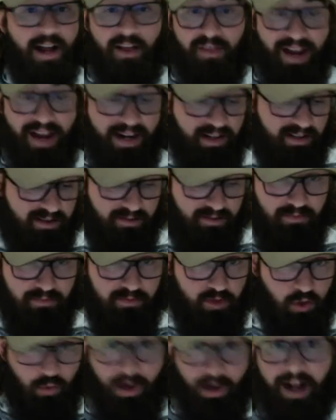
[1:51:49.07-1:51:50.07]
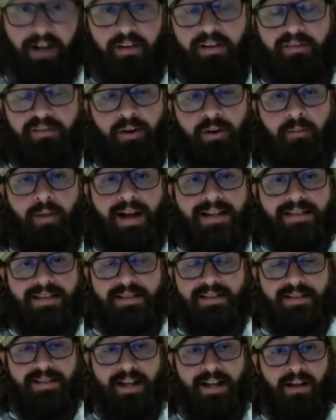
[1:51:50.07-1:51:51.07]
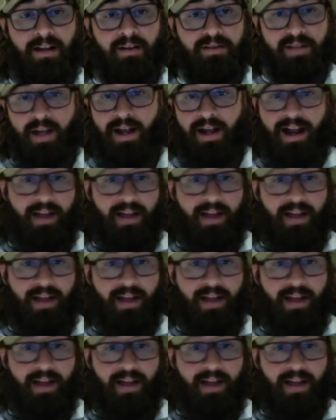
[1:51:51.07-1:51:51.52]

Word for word: That is directly from license sales,